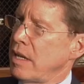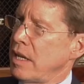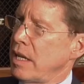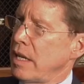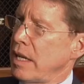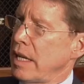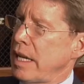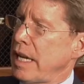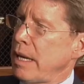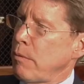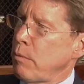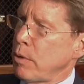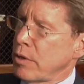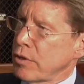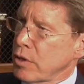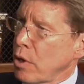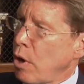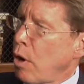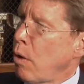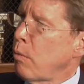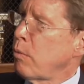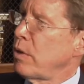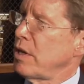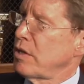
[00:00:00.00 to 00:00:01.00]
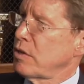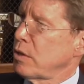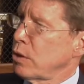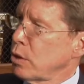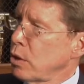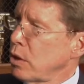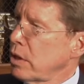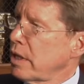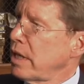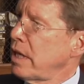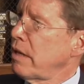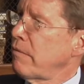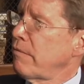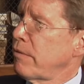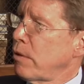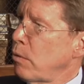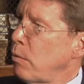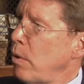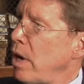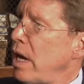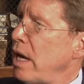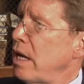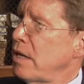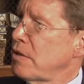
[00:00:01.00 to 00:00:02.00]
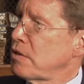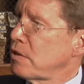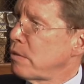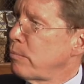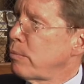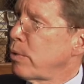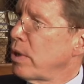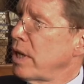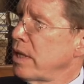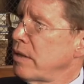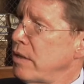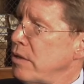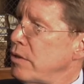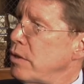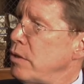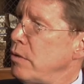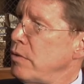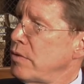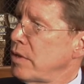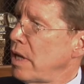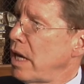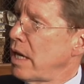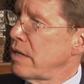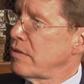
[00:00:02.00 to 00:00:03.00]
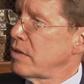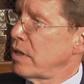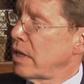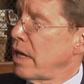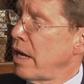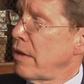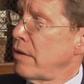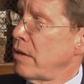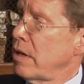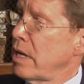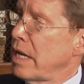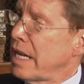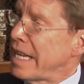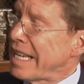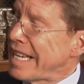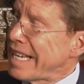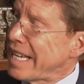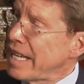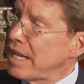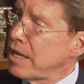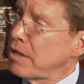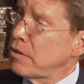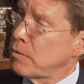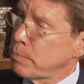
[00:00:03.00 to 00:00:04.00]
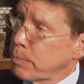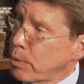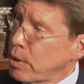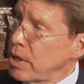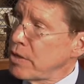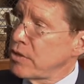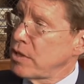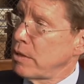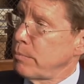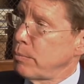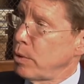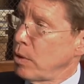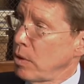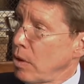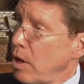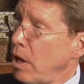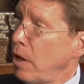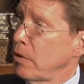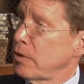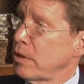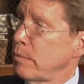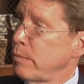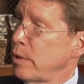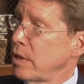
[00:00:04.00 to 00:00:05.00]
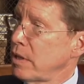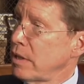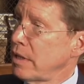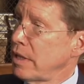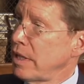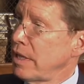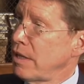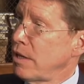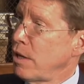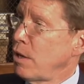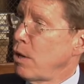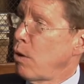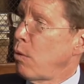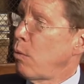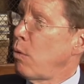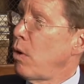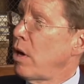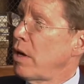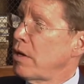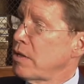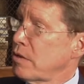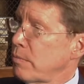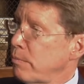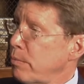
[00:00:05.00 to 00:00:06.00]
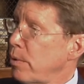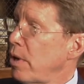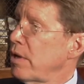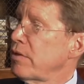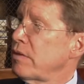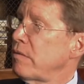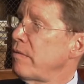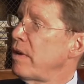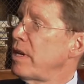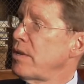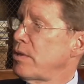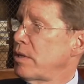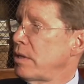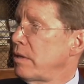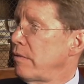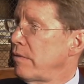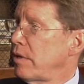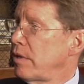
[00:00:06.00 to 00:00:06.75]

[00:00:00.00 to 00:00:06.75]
he was always looking for ways to bring the two sides together. His principle ultimately was preservation of the